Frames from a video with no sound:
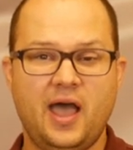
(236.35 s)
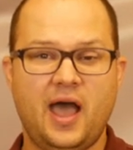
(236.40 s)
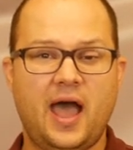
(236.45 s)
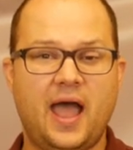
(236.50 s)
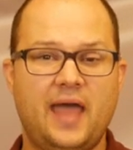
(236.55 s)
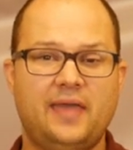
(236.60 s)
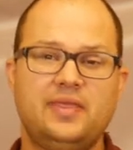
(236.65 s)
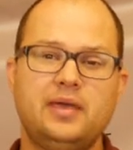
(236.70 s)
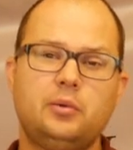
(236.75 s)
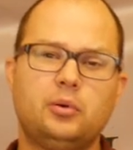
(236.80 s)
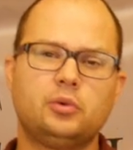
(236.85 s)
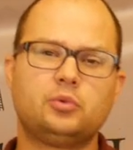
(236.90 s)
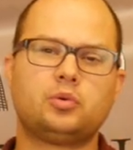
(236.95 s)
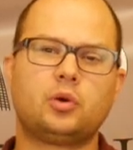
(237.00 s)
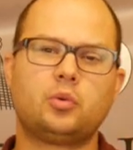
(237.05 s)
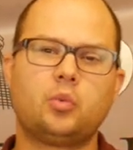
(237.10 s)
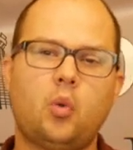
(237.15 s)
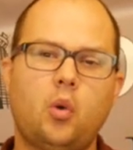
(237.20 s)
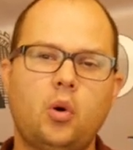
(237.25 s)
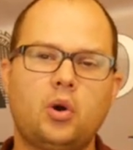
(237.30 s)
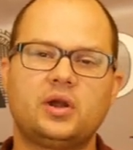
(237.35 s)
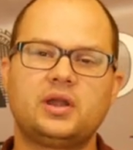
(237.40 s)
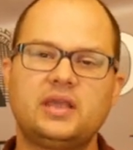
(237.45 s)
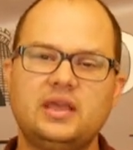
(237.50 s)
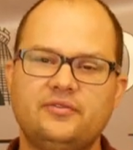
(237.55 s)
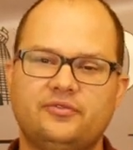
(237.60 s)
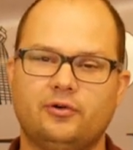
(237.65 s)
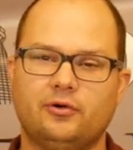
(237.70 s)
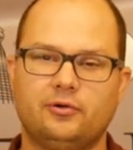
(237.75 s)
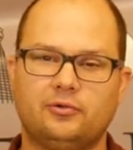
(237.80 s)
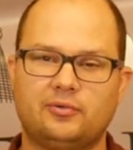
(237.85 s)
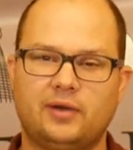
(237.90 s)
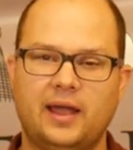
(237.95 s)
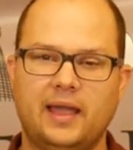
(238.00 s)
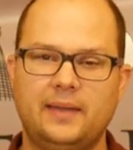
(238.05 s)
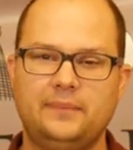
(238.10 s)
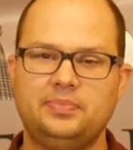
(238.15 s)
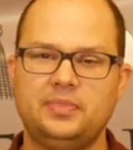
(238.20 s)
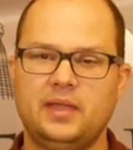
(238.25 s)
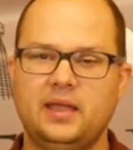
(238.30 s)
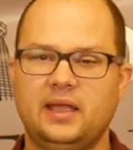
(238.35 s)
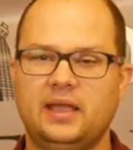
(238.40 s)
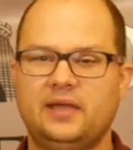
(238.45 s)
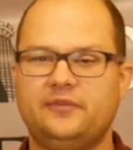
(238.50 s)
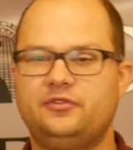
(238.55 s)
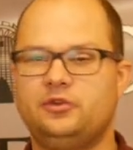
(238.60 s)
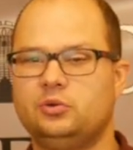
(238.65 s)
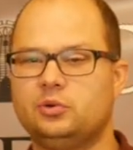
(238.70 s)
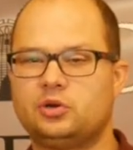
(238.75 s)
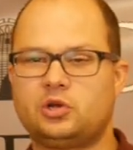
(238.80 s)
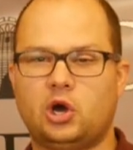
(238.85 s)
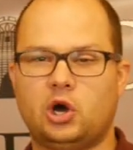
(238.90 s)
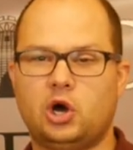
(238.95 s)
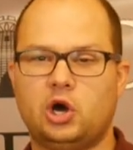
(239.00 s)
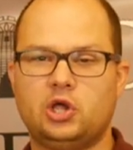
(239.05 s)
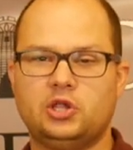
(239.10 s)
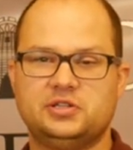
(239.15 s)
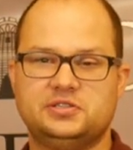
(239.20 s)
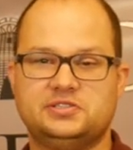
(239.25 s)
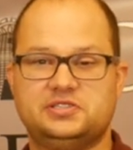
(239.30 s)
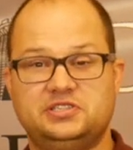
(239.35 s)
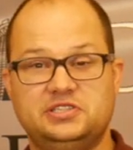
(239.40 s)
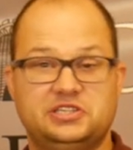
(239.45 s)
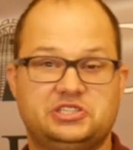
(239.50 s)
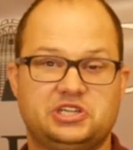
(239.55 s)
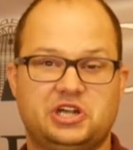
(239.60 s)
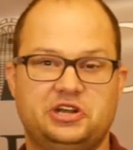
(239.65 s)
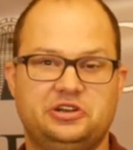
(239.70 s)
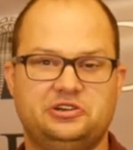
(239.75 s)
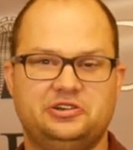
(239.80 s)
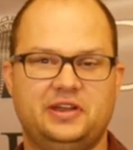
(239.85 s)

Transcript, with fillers: and they would reward evil, right? If you would call and snitch on your